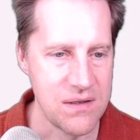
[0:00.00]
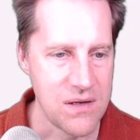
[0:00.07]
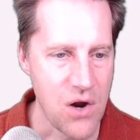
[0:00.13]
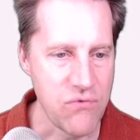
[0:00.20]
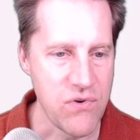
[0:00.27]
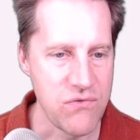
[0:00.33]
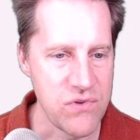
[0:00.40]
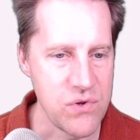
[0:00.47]

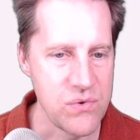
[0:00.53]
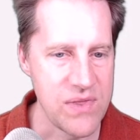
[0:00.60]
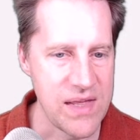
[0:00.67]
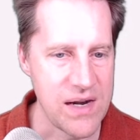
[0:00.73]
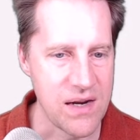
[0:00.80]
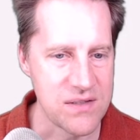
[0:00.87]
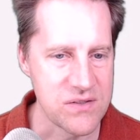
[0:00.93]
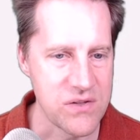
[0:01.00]
overview
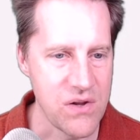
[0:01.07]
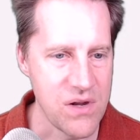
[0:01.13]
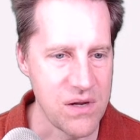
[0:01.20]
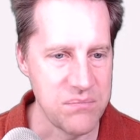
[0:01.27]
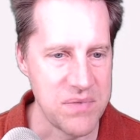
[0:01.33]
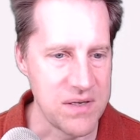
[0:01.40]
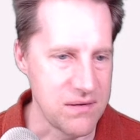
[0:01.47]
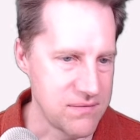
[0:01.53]
that I saw,
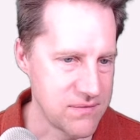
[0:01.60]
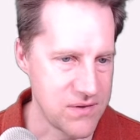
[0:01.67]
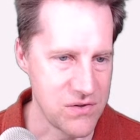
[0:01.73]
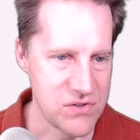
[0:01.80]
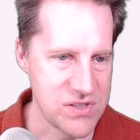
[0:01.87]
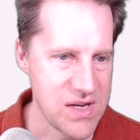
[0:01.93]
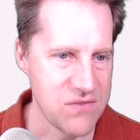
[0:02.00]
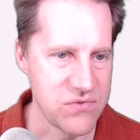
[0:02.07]
but
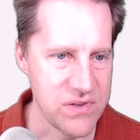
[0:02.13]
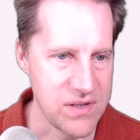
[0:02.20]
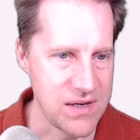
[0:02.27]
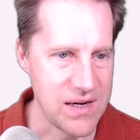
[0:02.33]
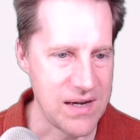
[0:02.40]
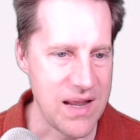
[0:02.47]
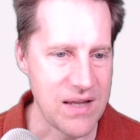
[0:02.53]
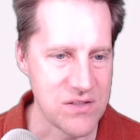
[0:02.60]
there's definitely an
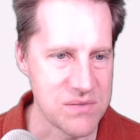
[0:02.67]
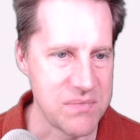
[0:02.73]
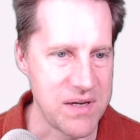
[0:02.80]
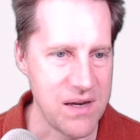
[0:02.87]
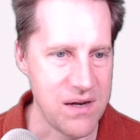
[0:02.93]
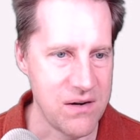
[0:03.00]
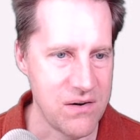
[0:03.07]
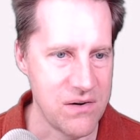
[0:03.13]
announcement
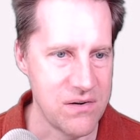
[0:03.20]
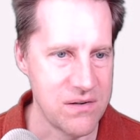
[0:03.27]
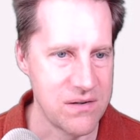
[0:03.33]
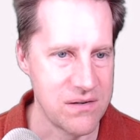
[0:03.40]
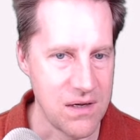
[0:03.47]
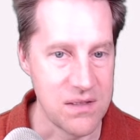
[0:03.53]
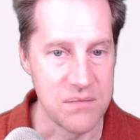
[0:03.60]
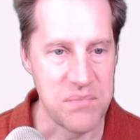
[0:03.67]
here
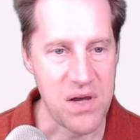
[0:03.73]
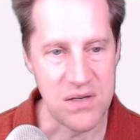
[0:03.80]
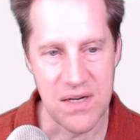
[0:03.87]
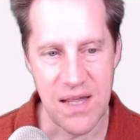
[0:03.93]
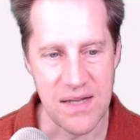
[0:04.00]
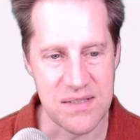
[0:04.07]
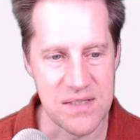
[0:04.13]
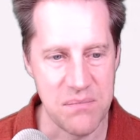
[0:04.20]
on the
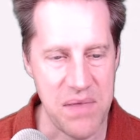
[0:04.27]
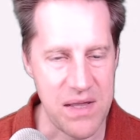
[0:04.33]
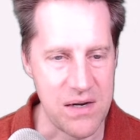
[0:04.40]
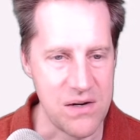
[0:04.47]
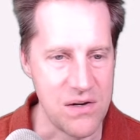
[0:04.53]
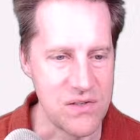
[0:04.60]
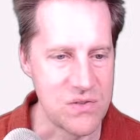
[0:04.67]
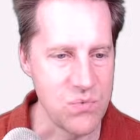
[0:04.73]
podcast about
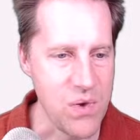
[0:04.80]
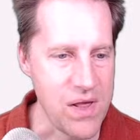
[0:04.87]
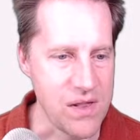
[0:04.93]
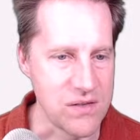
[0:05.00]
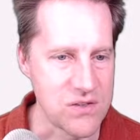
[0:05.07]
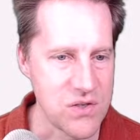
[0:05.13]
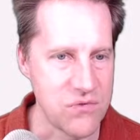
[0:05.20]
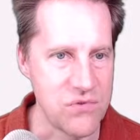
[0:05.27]
it as
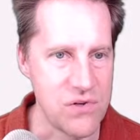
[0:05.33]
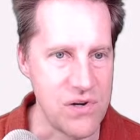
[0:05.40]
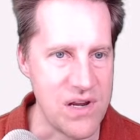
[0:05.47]
well. So if you're